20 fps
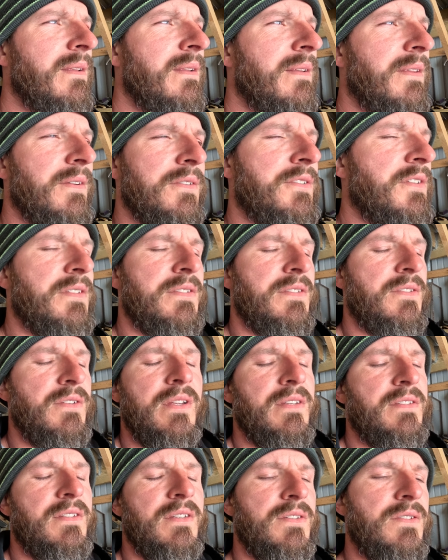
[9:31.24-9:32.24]

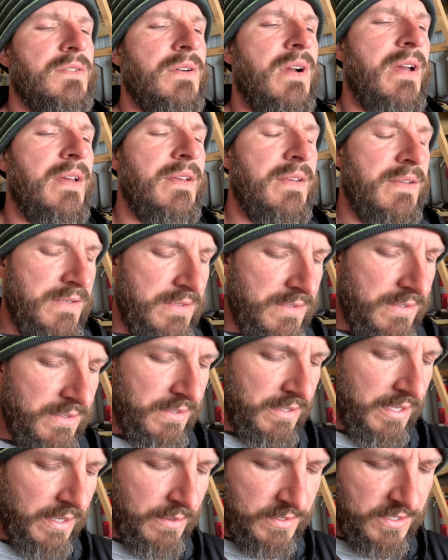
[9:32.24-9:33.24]
it's just dry.
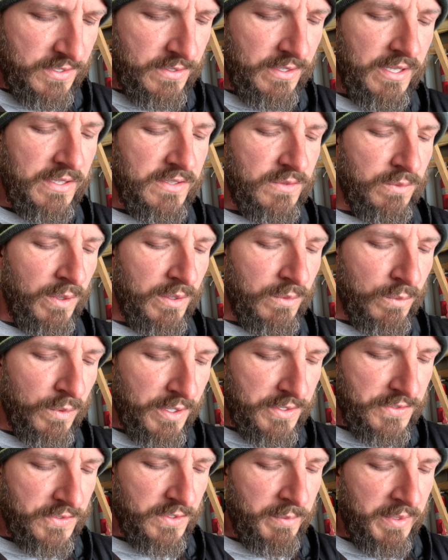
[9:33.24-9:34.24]
So it's what
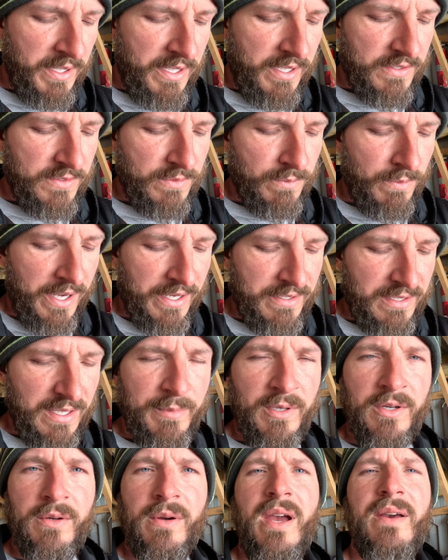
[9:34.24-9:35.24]
works for me. It's my
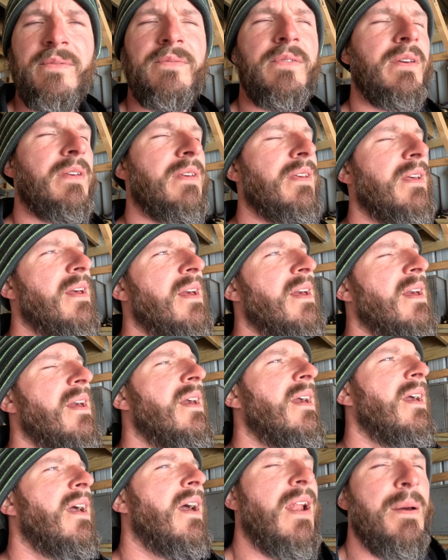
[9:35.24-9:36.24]
demographic,
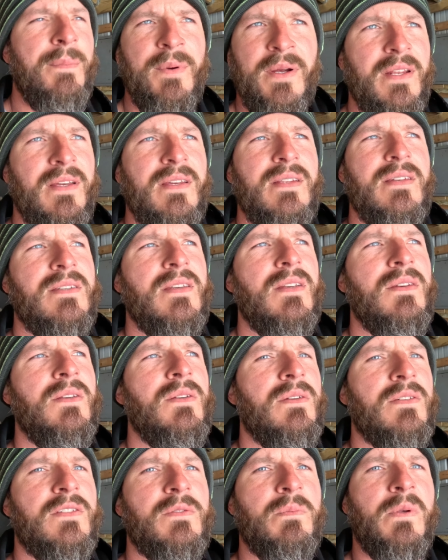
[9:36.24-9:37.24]
and I'm going to
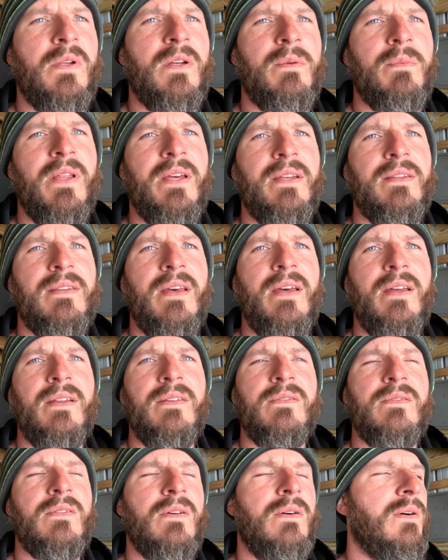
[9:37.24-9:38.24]
continue to split them like
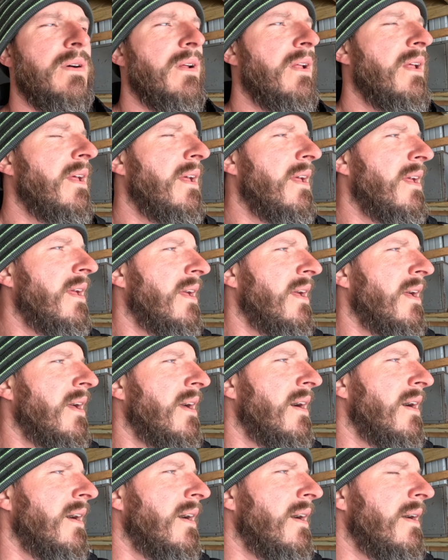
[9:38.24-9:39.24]
that. So,
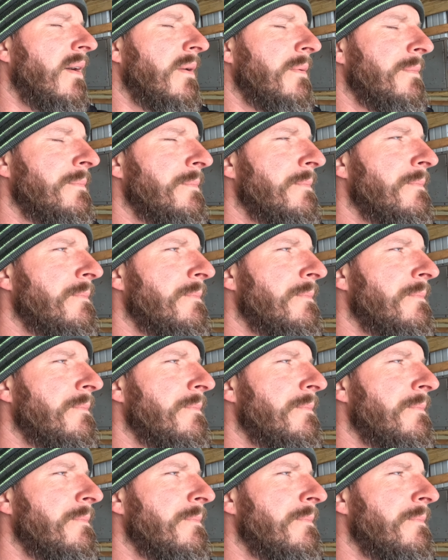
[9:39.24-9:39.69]
but